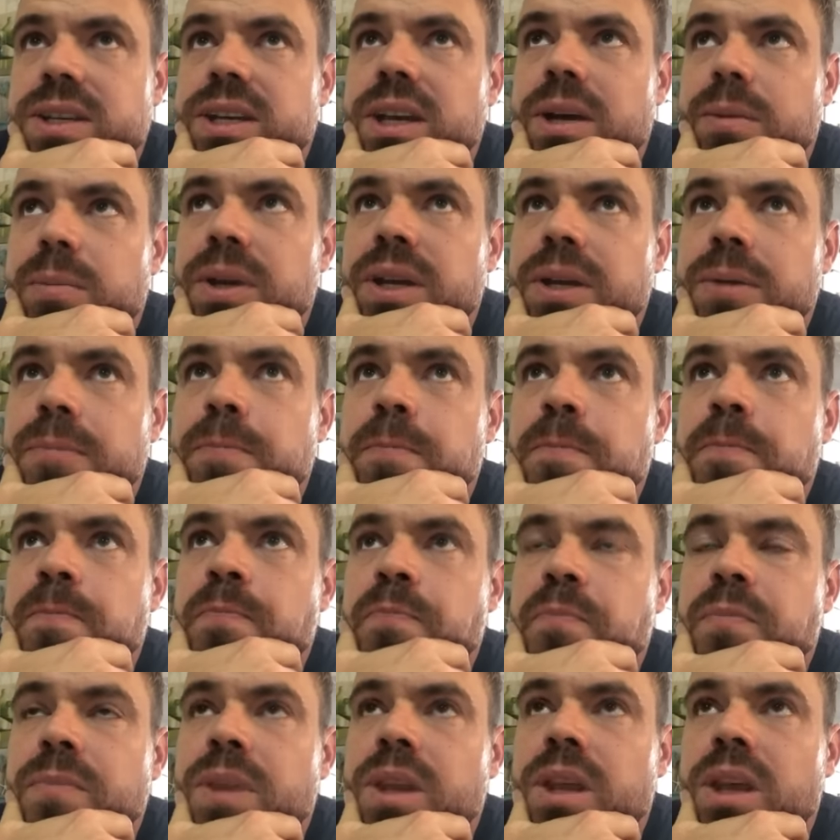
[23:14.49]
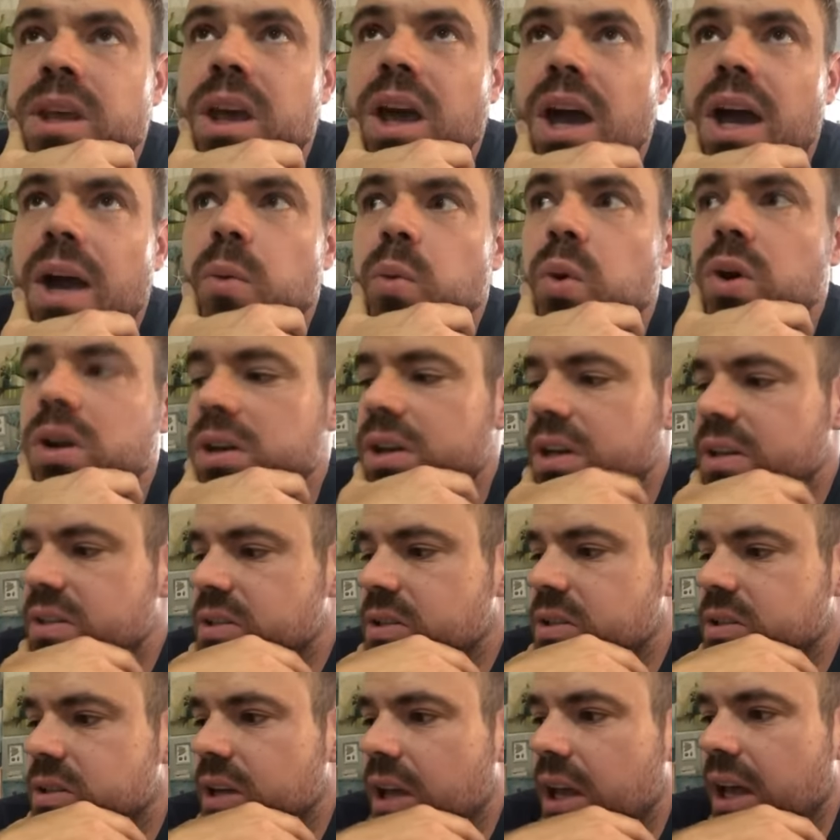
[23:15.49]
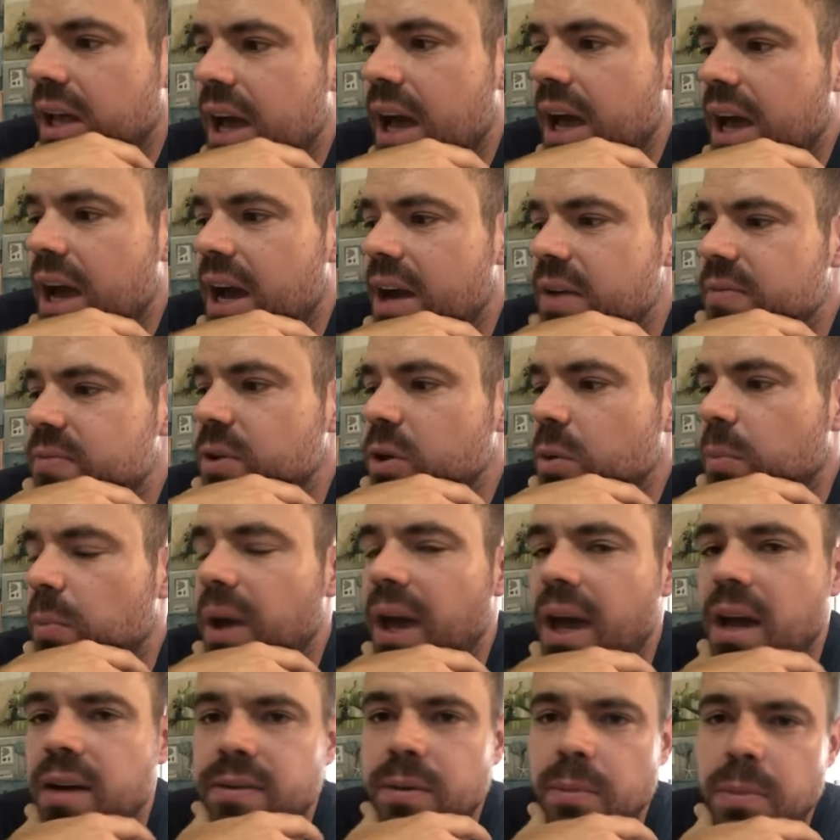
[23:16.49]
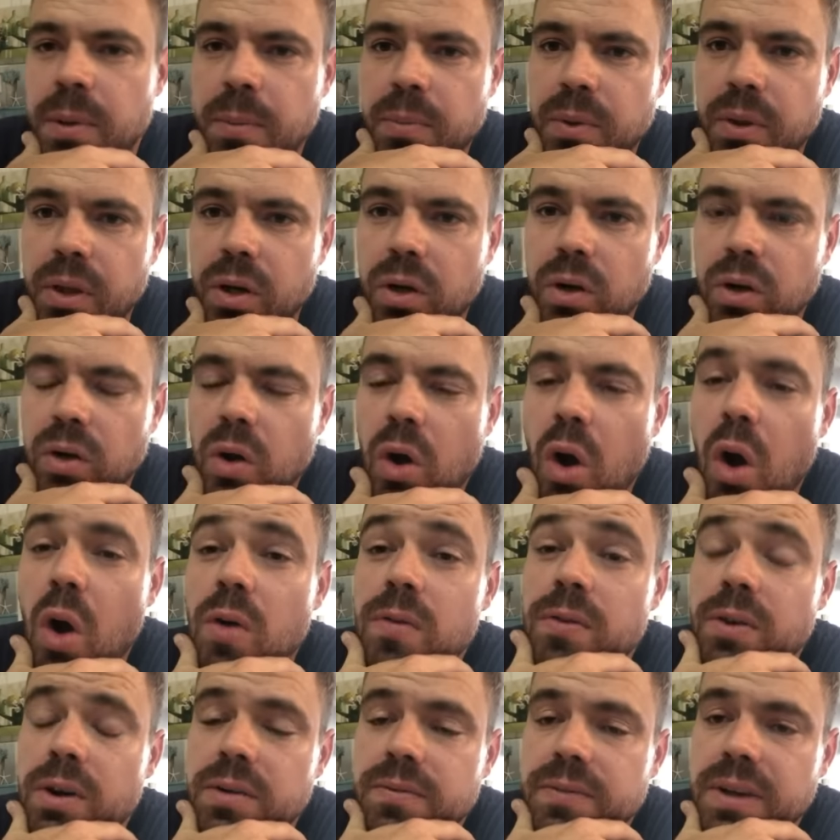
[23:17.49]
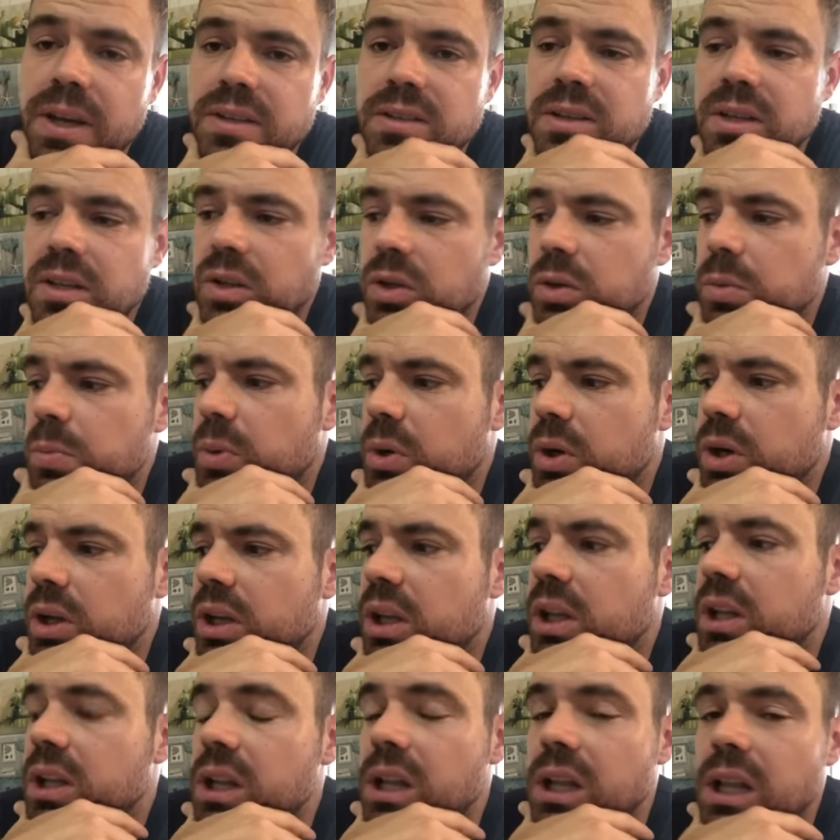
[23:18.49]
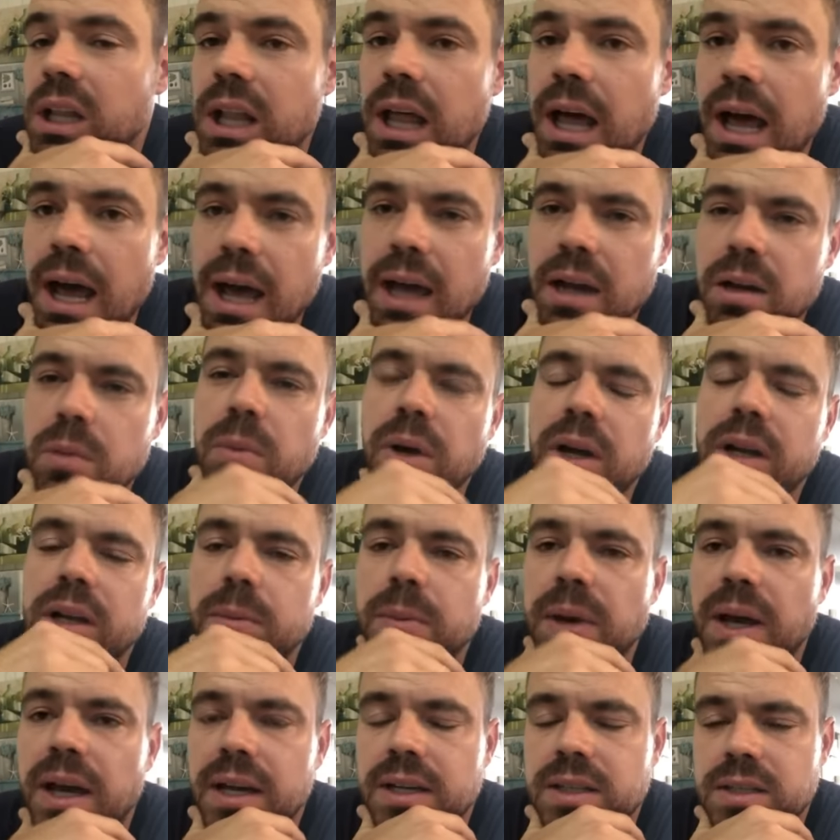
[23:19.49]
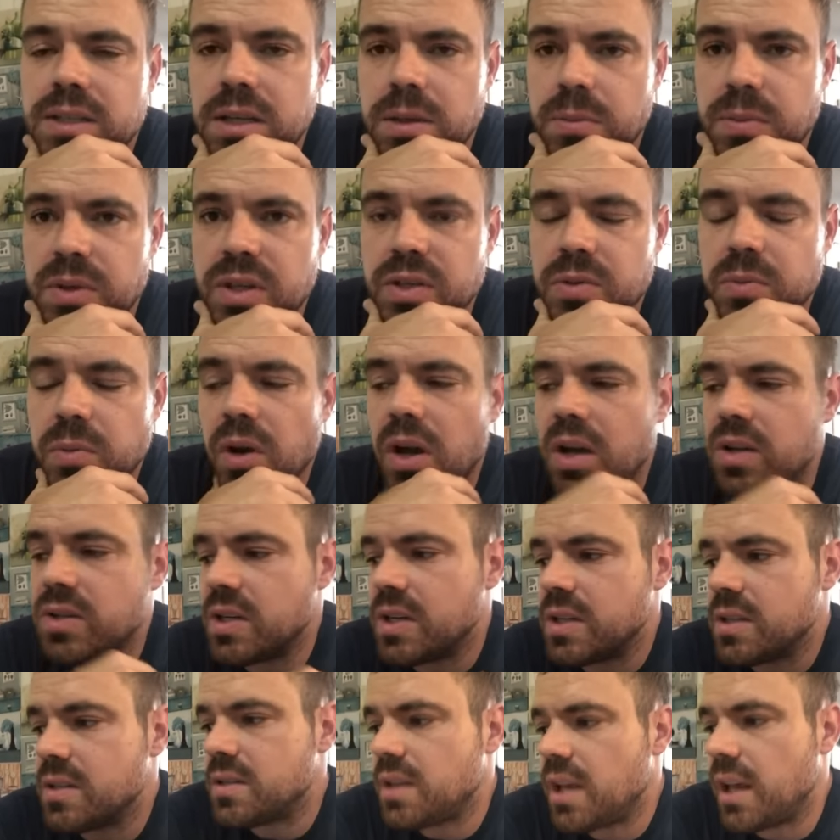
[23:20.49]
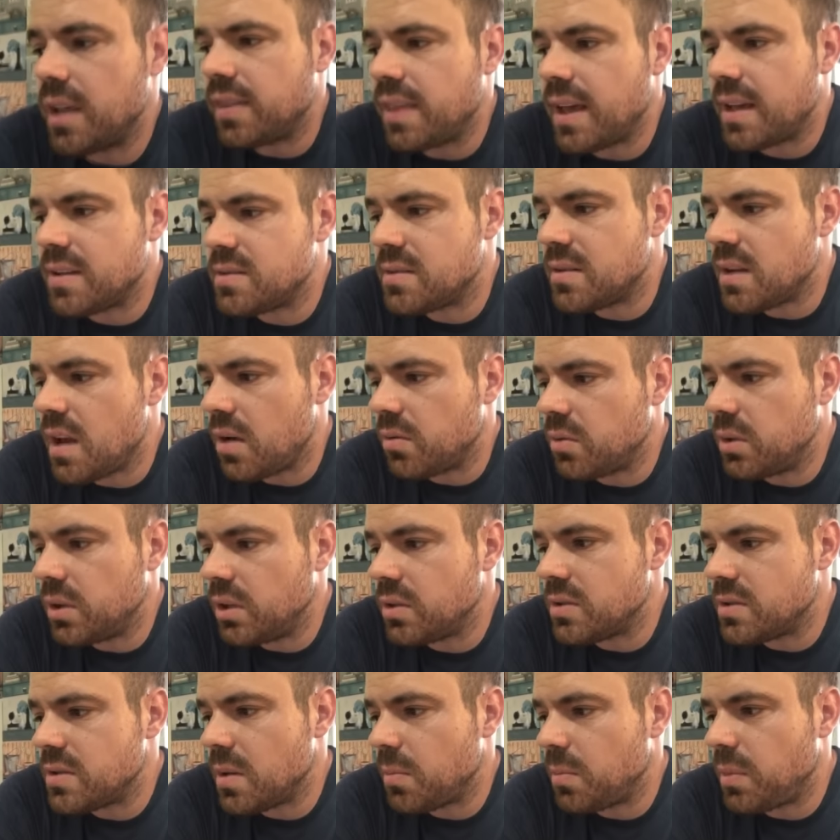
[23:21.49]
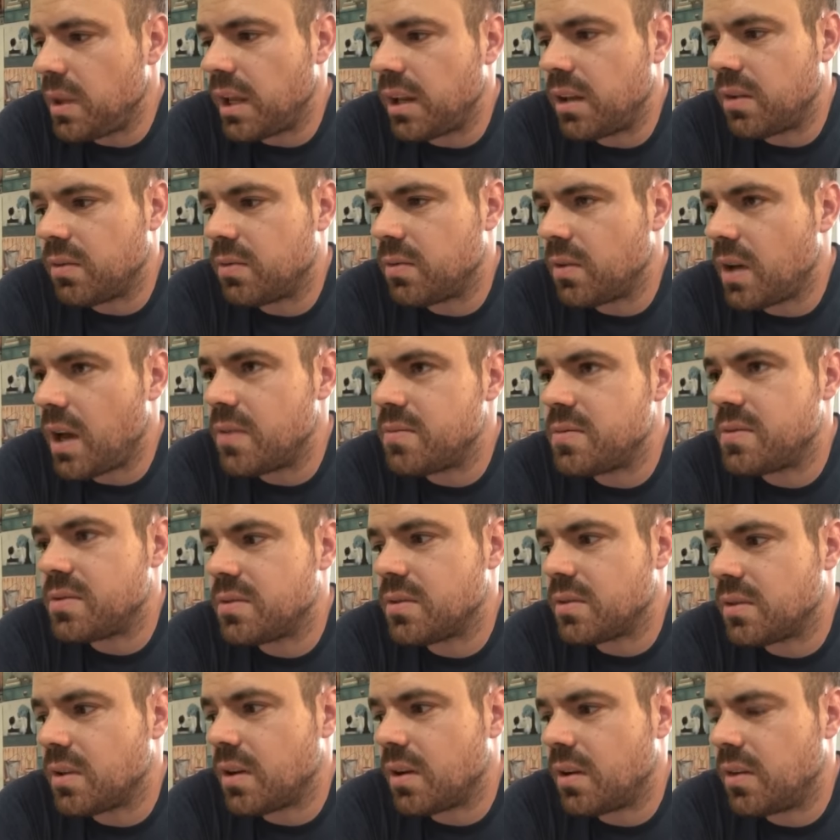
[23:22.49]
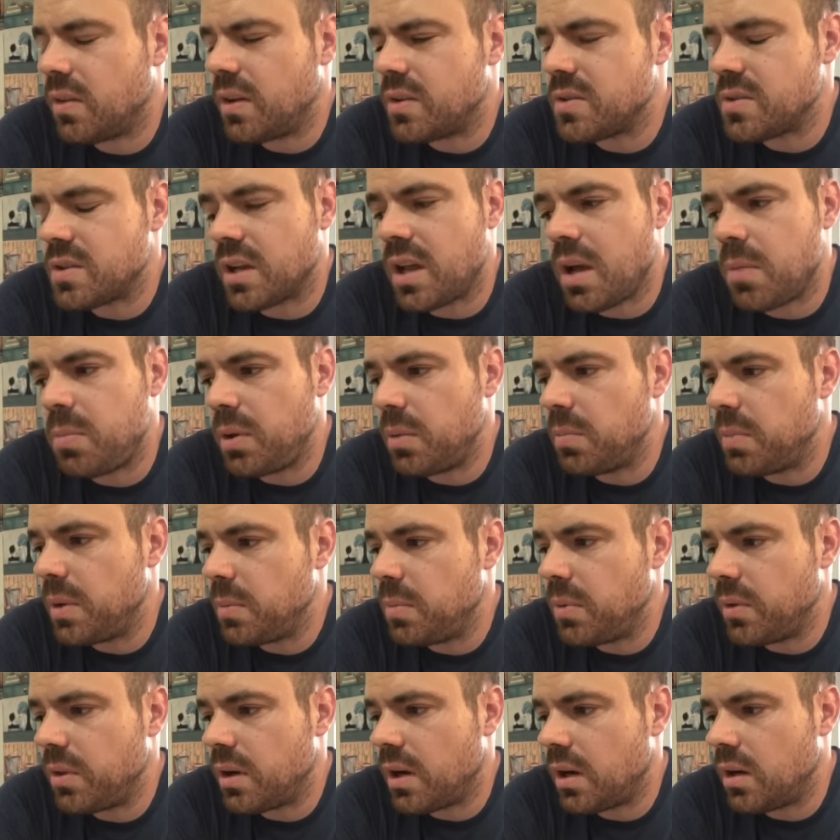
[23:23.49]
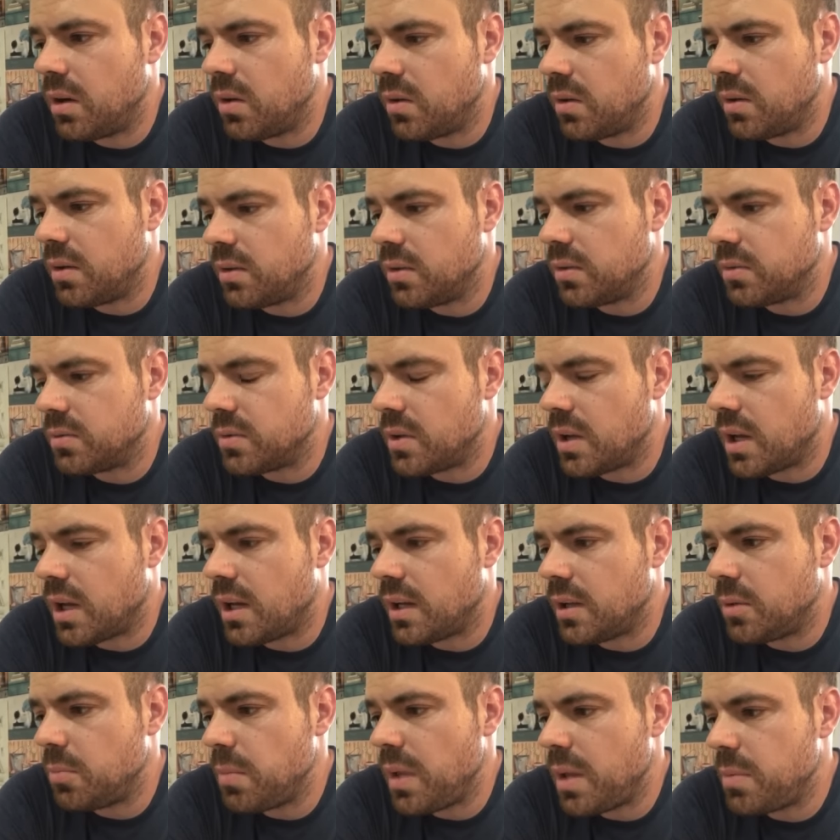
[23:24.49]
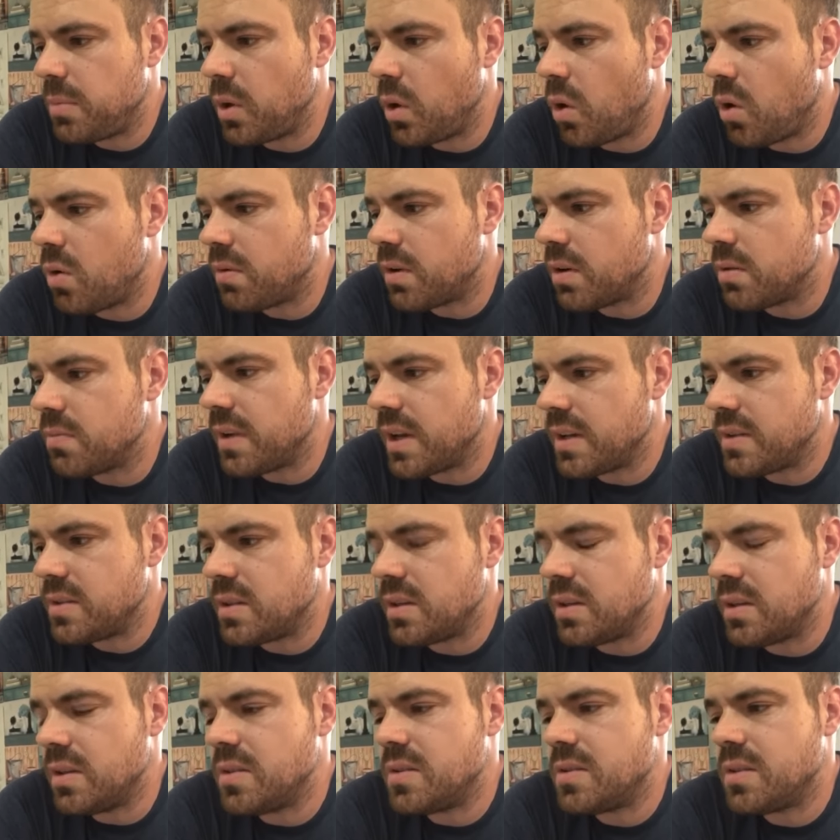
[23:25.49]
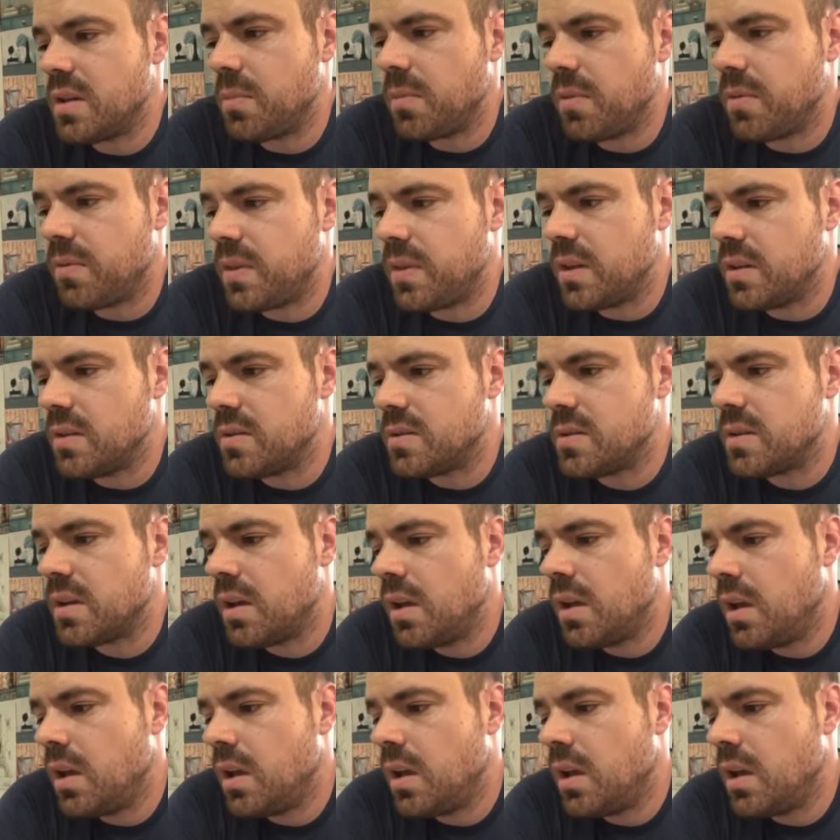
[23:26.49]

I mean, I wouldn't necessarily, I feel bad for people that are over investing, that are putting a lot of money behind some of these projects. Like that's not really something, like if there's a couple of people that I know that are maybe over invested in some of these